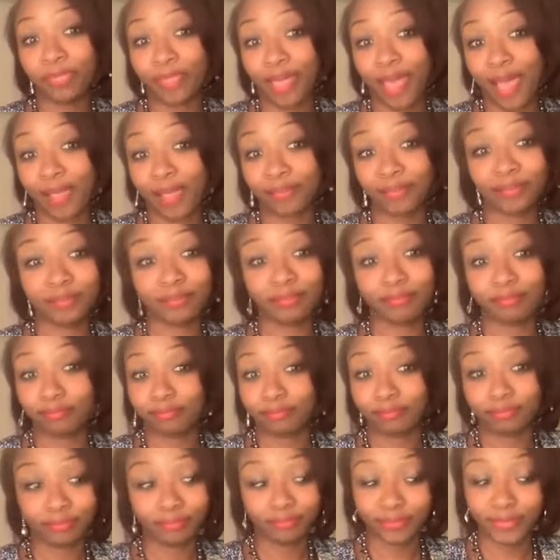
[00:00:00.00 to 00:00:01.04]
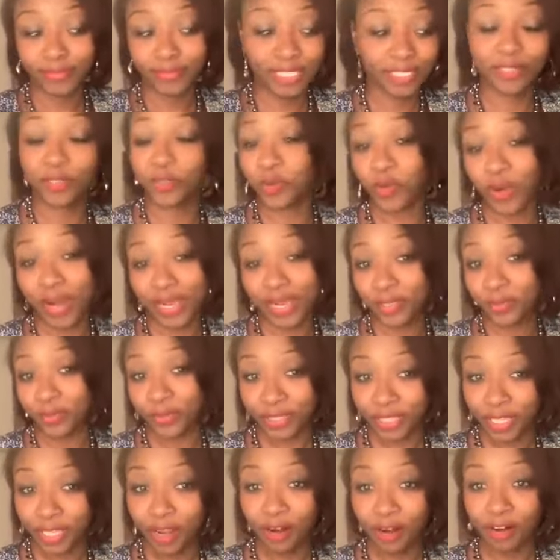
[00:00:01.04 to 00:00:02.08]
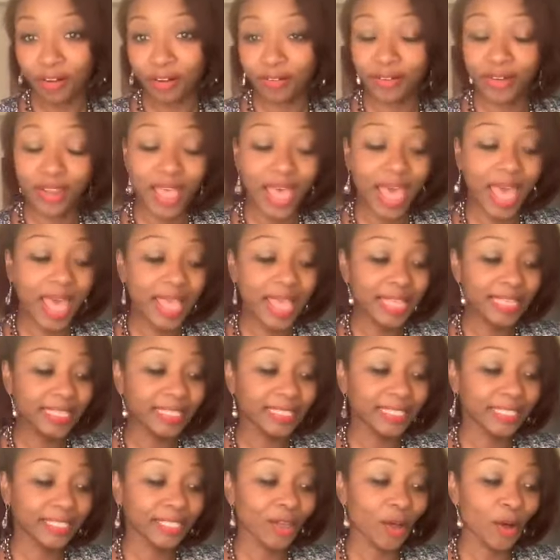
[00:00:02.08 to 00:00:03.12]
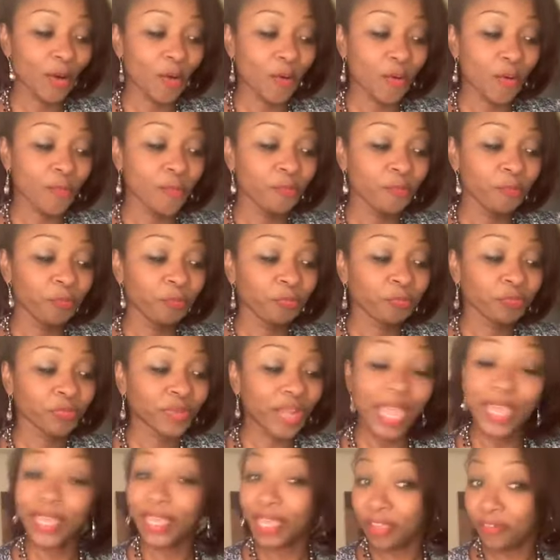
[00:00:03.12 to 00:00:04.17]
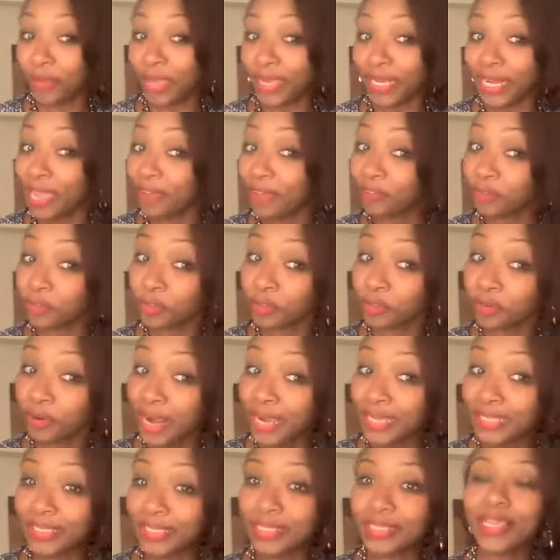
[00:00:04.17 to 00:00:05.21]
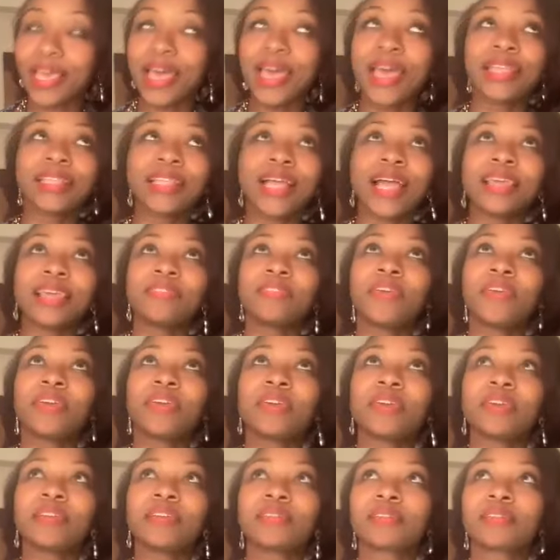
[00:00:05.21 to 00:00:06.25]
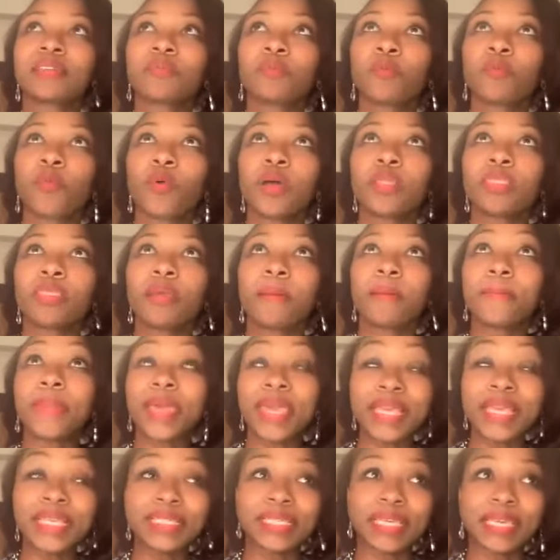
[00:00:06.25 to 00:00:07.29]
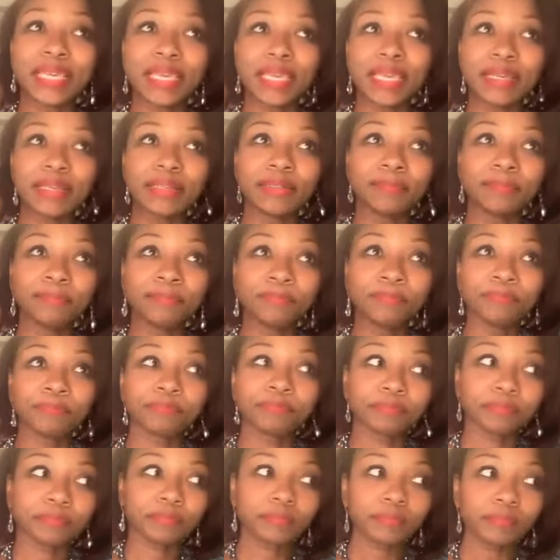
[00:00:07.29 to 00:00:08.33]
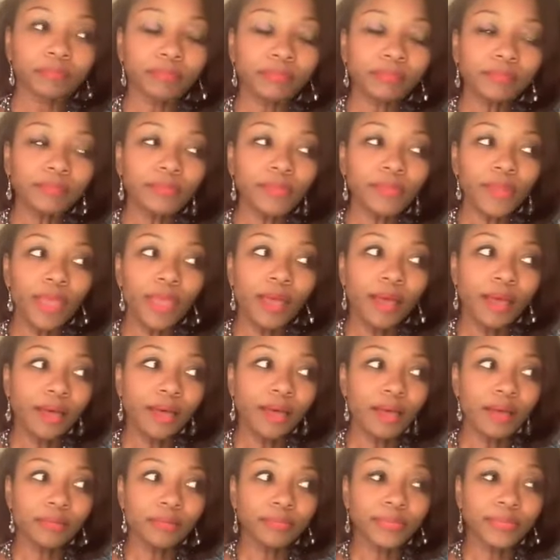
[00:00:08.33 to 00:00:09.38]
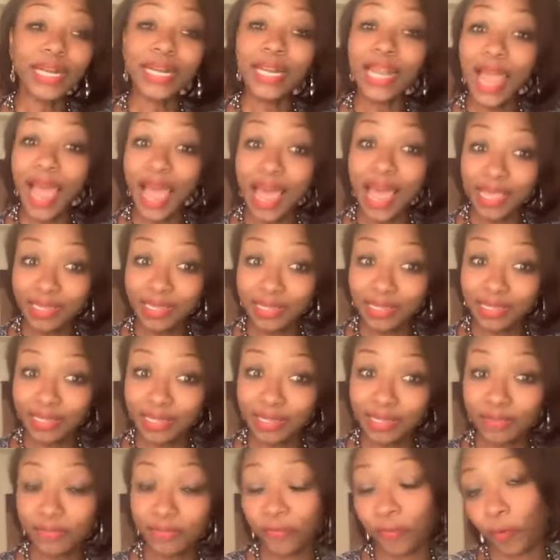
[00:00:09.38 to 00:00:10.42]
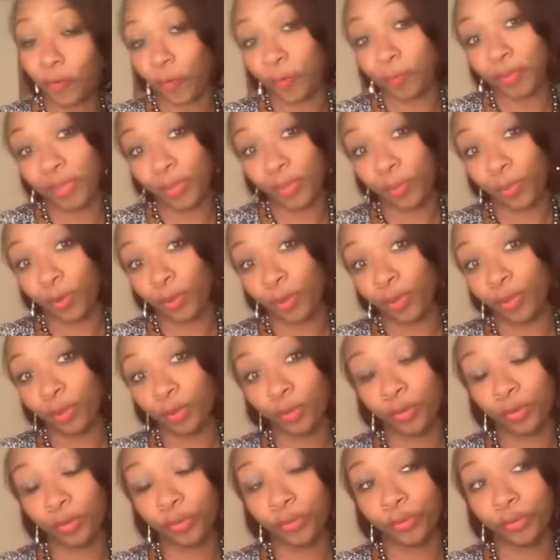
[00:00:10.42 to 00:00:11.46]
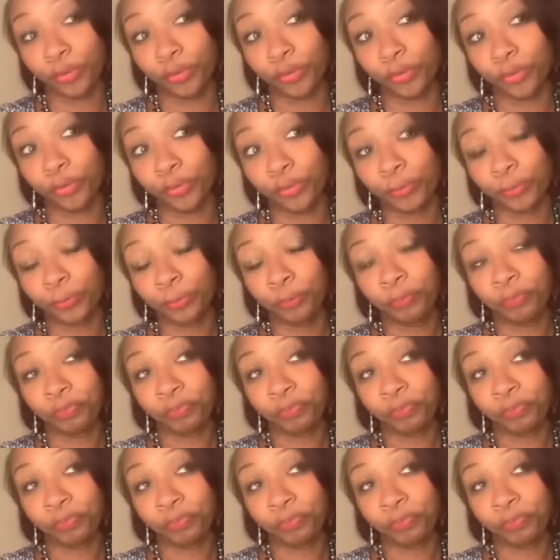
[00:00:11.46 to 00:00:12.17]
that Jesus Christ was Lord. And mm-hmm. so mm-hmm. I gave my life to Christ. And I think it's an, an amazing um, class for people who